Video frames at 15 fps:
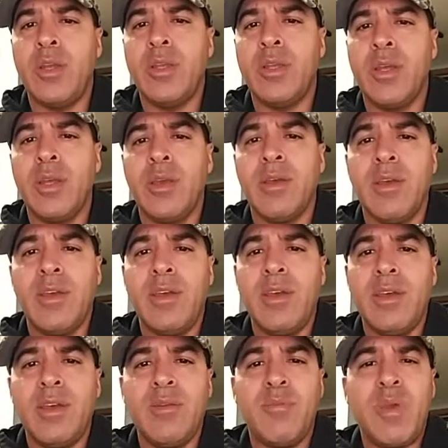And
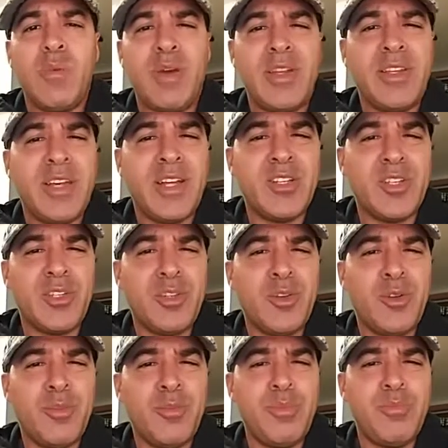maybe I'd catch
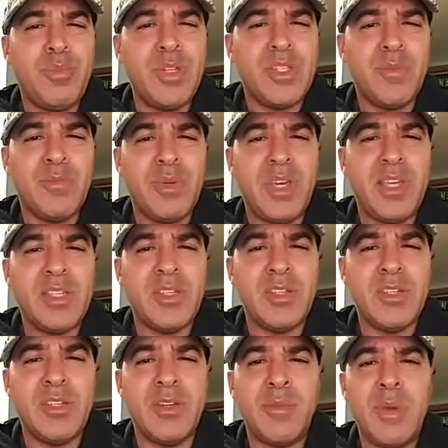little bits and
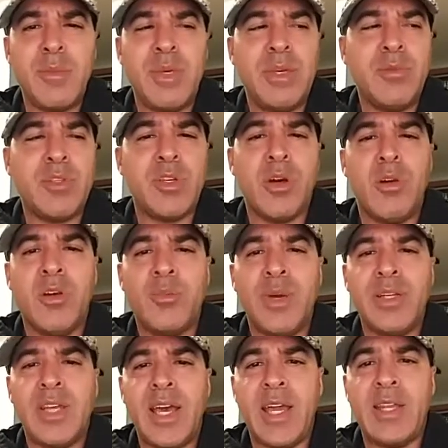pieces. Maybe he was calling my
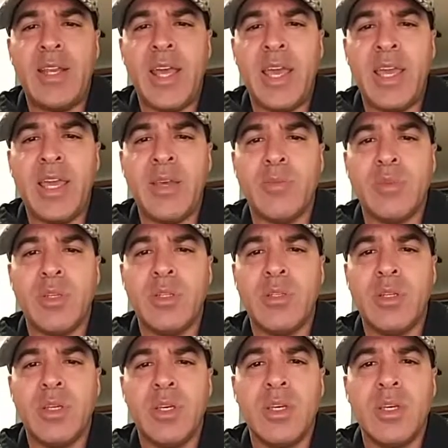dad names and